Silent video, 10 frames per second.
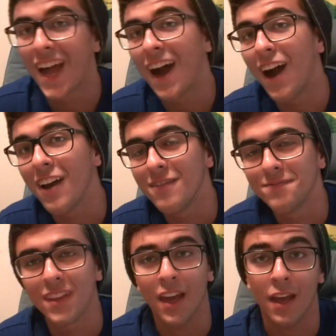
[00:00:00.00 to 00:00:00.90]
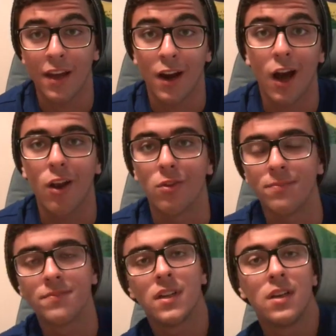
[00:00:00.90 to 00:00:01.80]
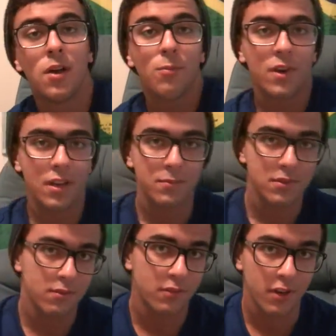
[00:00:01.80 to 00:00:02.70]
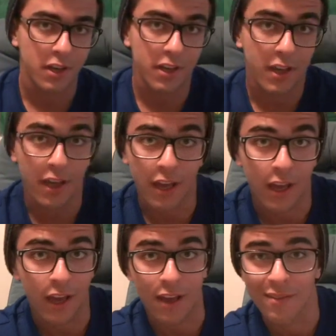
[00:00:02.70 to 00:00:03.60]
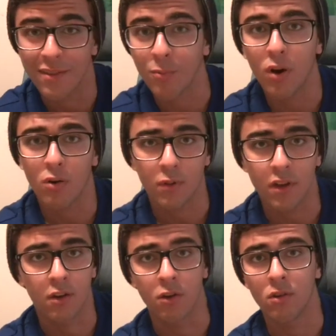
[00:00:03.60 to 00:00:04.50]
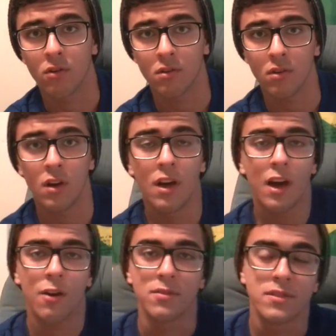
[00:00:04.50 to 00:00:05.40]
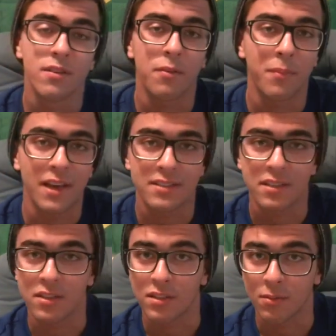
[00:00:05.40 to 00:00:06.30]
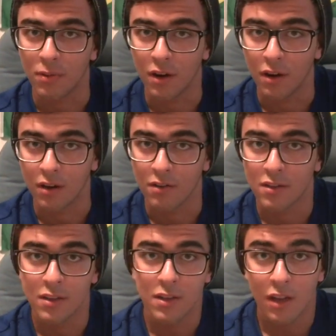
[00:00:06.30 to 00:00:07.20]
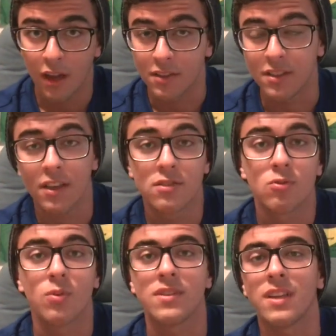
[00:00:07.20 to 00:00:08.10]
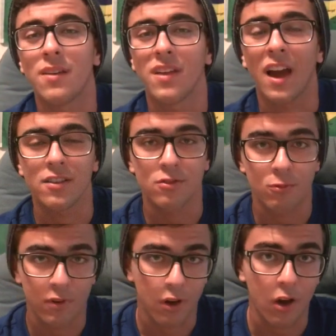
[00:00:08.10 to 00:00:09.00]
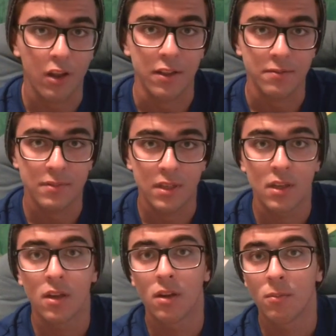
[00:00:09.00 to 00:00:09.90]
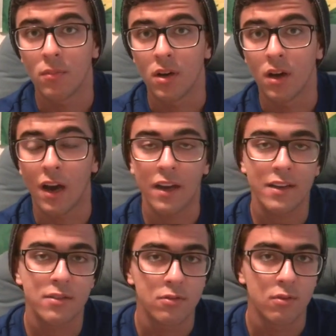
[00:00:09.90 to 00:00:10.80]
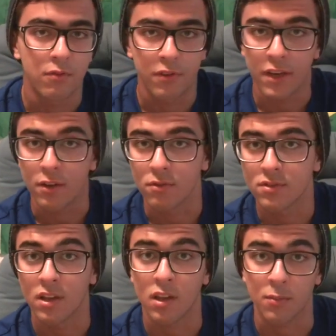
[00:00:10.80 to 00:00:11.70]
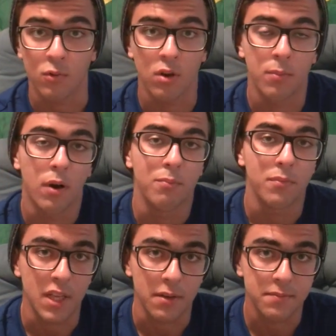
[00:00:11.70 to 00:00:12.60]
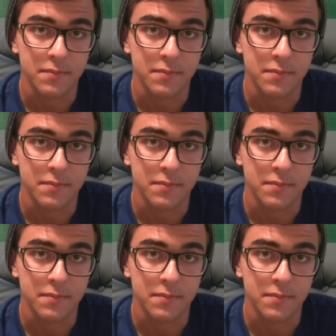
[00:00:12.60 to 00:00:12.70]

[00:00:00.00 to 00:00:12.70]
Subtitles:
Hi, and hello. My name is Giovanni, and about a week ago, I received a message about a chance to attend high school in Holland. But I need to do a video telling more about me.